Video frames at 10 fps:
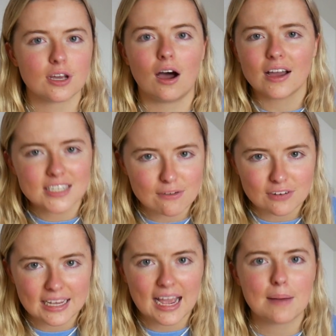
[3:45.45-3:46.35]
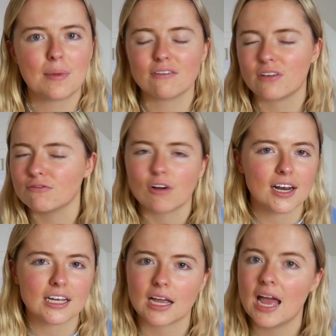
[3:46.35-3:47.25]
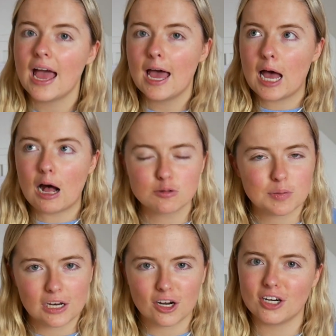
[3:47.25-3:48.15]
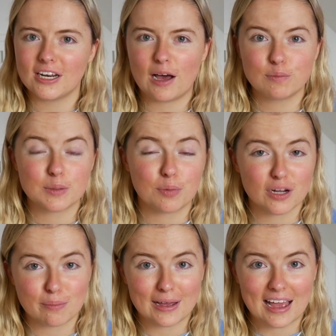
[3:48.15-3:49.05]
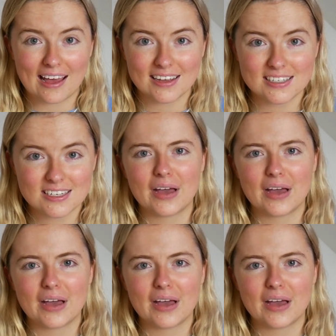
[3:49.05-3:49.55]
I definitely am. I find writing helps me learn and helps to put it in my head,